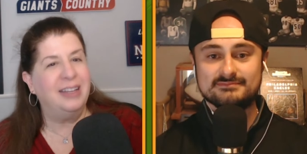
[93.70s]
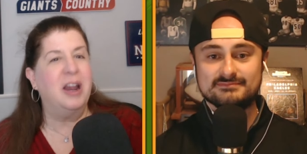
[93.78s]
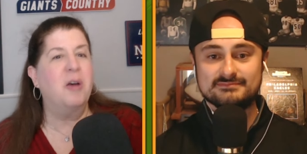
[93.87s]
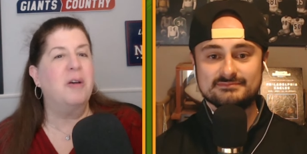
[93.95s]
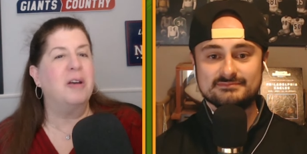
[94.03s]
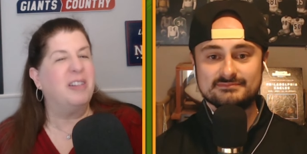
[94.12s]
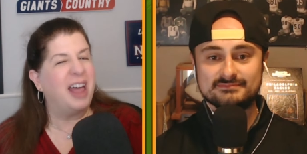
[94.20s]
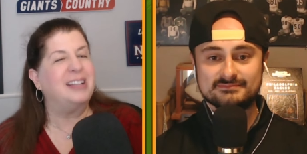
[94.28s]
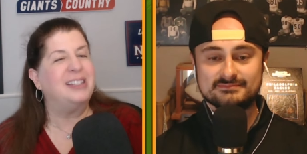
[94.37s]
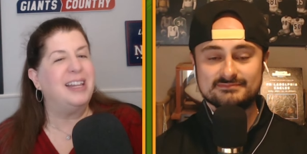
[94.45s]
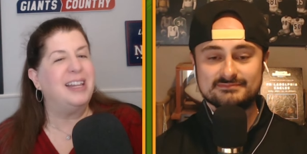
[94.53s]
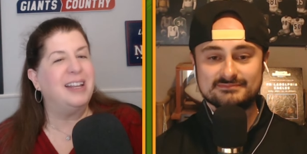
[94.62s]
Speaker 1: You know, a
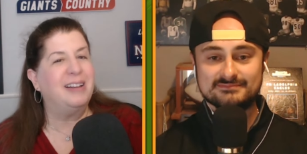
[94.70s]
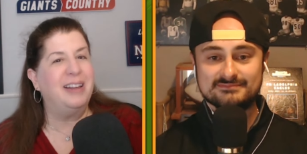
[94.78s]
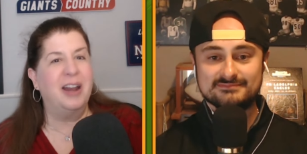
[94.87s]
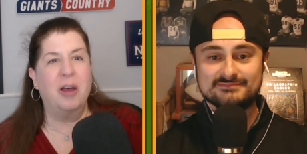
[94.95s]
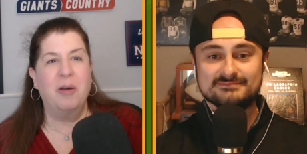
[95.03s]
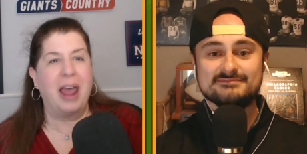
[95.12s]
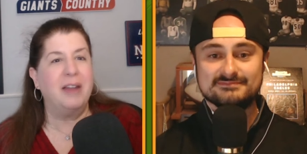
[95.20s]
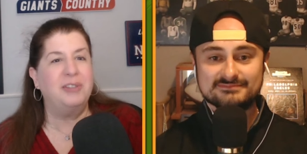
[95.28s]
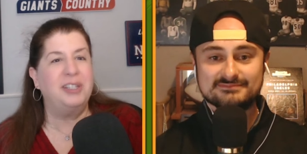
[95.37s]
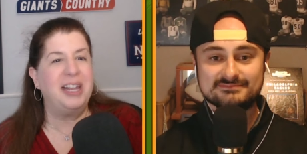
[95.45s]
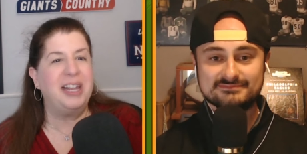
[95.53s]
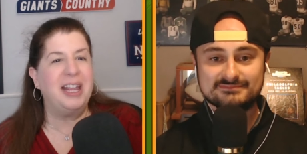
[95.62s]
classic. You know,
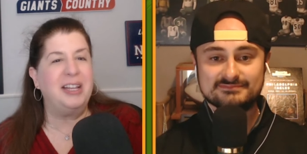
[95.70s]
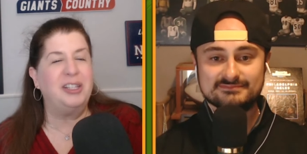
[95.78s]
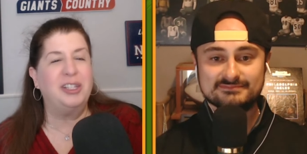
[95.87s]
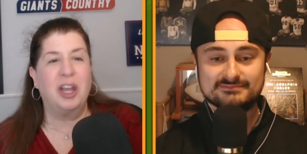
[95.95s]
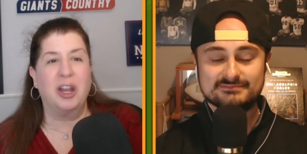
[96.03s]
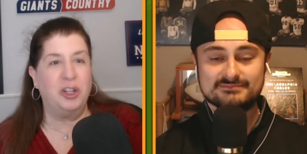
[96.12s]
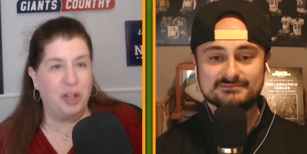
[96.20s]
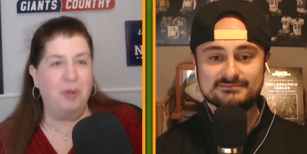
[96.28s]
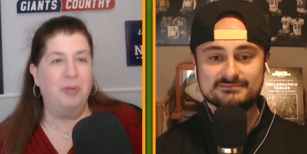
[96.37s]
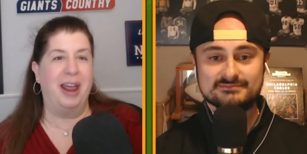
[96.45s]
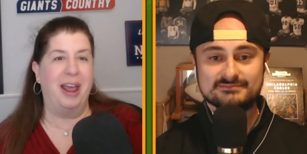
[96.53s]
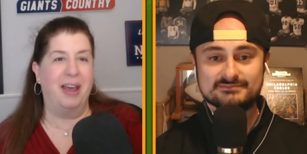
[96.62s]
NFC East
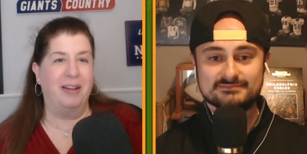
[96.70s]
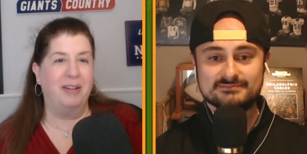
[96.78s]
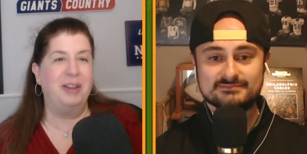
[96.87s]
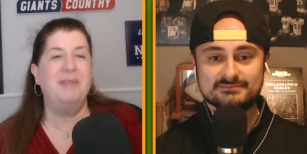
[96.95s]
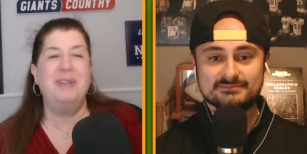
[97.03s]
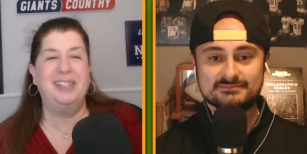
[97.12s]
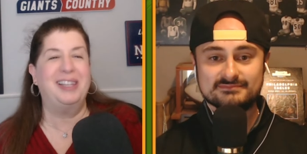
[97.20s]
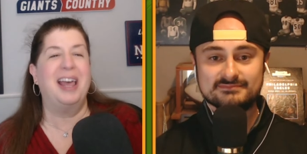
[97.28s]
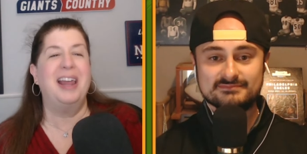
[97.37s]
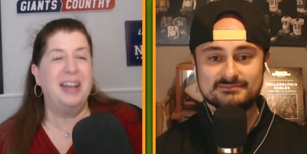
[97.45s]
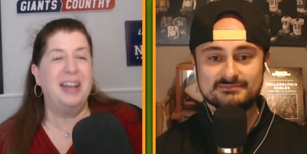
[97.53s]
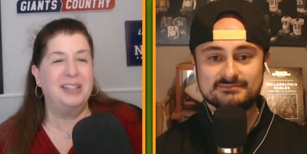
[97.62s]
showdown. Are you
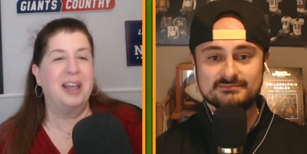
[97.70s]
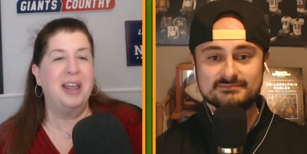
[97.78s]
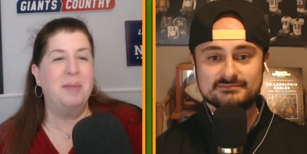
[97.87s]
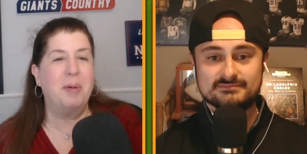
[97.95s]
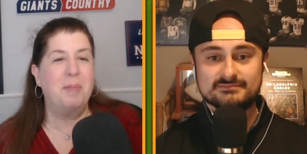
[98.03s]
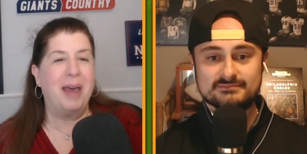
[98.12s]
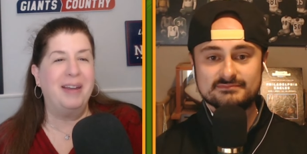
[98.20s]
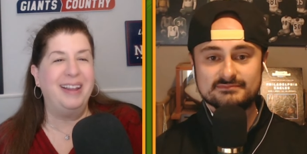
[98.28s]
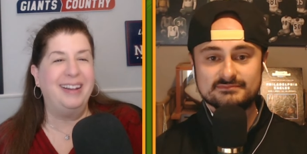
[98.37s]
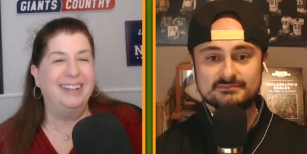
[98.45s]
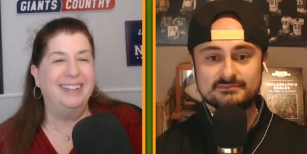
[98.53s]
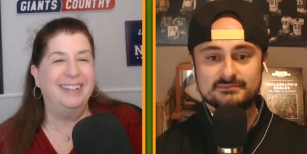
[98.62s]
excited as I am about
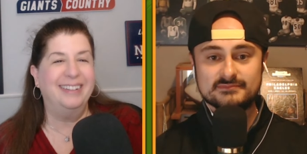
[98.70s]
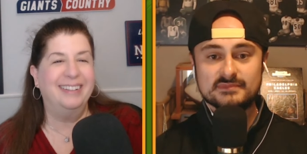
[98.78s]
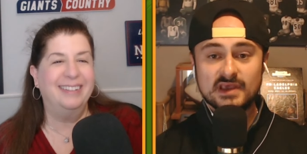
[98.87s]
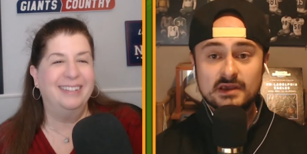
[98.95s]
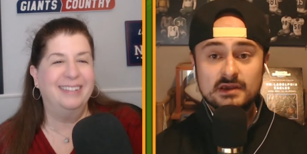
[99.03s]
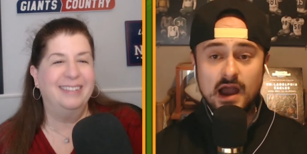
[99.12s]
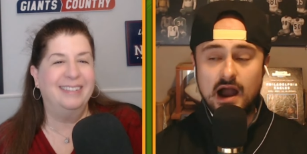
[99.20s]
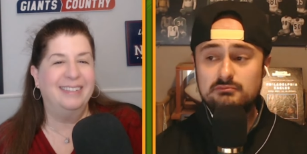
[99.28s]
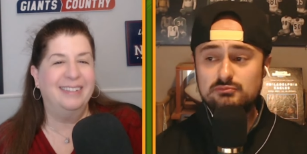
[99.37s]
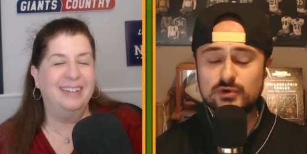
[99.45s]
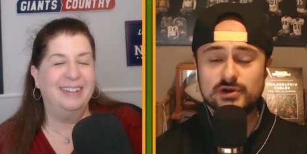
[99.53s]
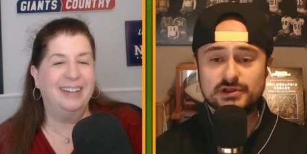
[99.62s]
it?
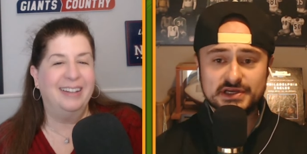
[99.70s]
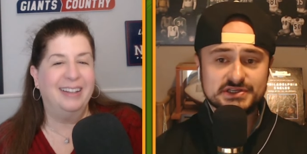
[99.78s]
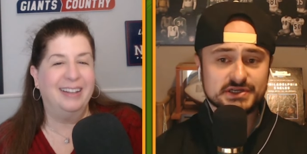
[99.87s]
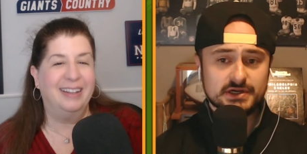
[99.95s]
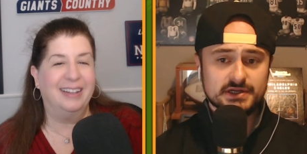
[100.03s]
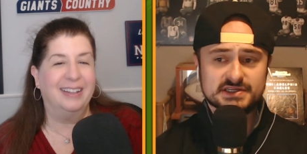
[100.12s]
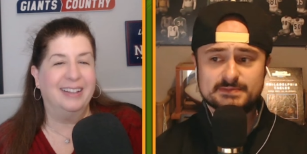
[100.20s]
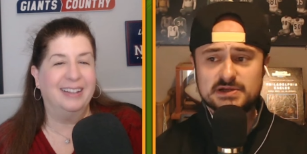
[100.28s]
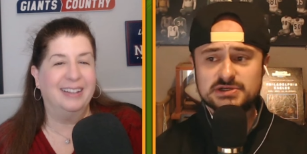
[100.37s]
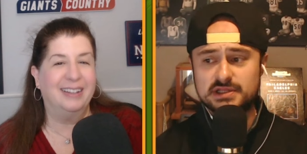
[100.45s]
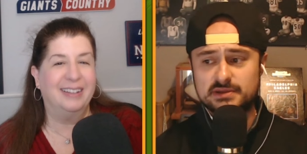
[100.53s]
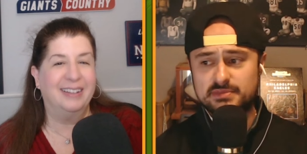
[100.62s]
Speaker 2: I'm really excited,
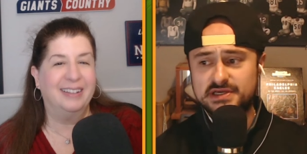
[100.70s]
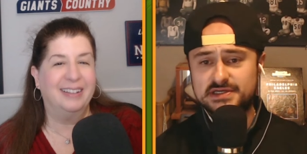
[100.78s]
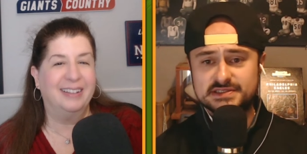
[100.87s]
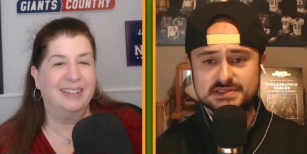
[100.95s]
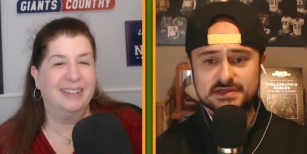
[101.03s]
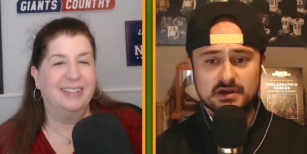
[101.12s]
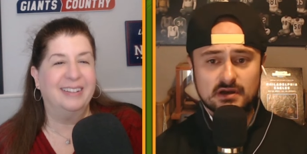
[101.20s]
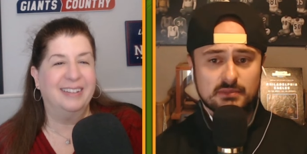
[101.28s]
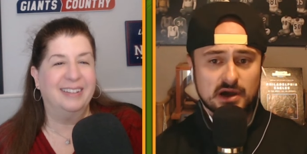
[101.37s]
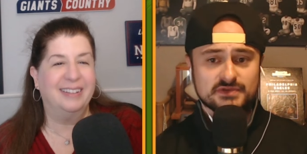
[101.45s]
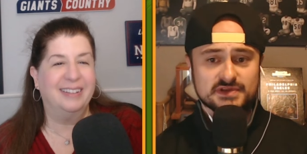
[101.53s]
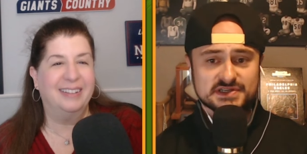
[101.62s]
especially because
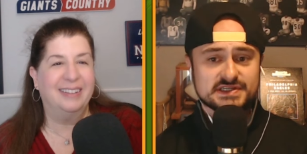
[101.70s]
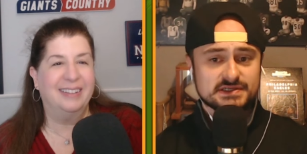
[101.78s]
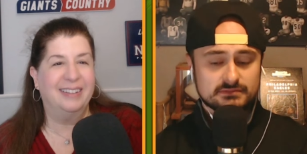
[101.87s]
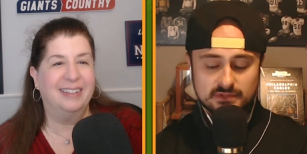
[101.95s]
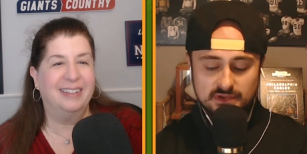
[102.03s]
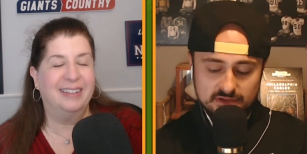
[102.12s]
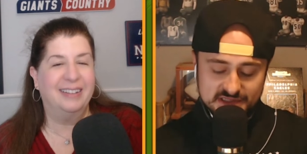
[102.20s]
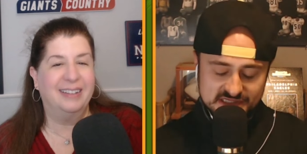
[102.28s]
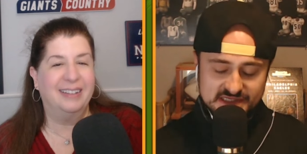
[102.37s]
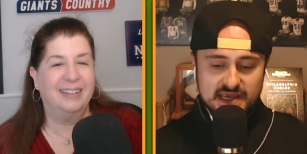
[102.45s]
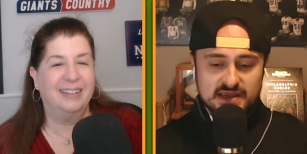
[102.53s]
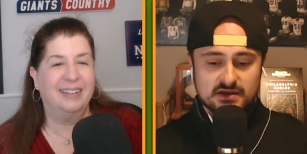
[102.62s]
about this the
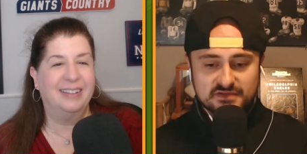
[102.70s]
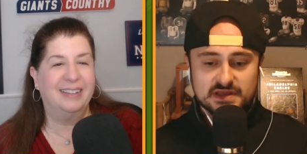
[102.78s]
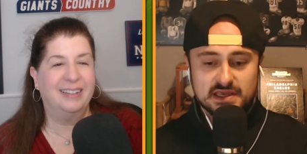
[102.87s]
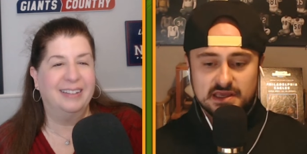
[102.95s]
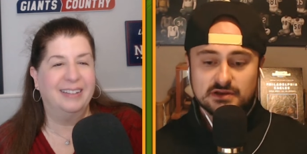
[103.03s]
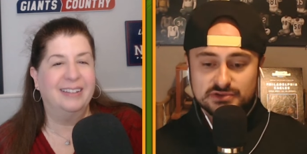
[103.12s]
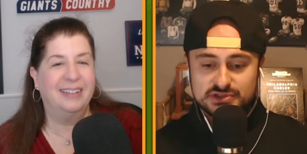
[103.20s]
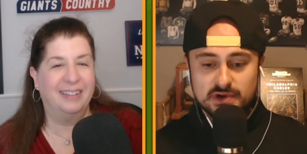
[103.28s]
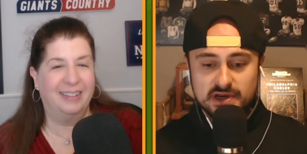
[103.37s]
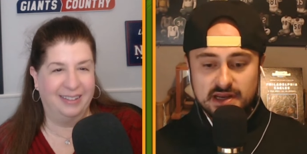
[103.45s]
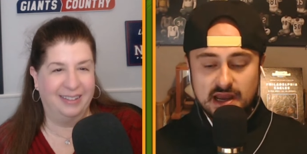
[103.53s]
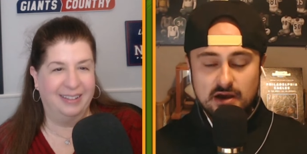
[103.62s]
state of the Eagles
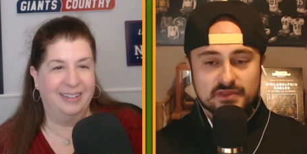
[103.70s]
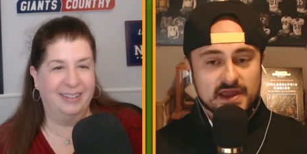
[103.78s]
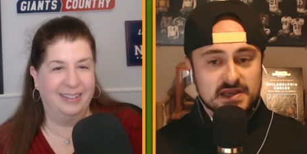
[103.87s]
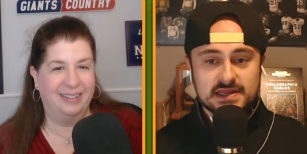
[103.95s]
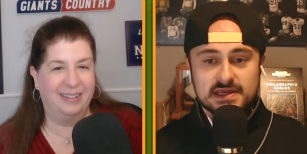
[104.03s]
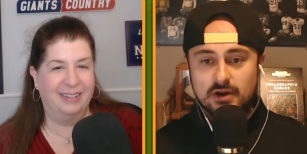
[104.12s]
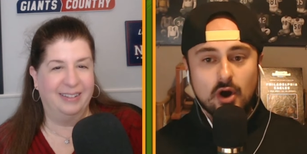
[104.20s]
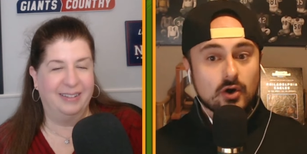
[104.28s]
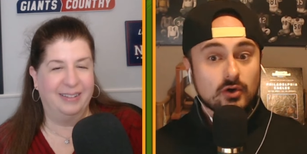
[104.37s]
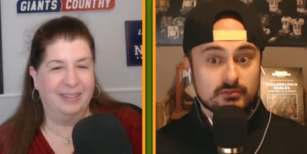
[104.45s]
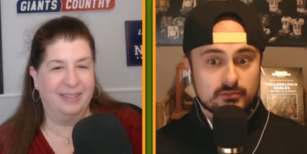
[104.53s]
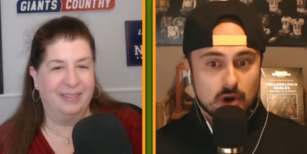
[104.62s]
right now, they need
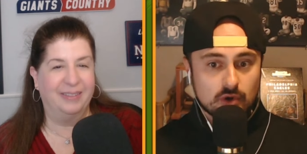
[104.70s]
all the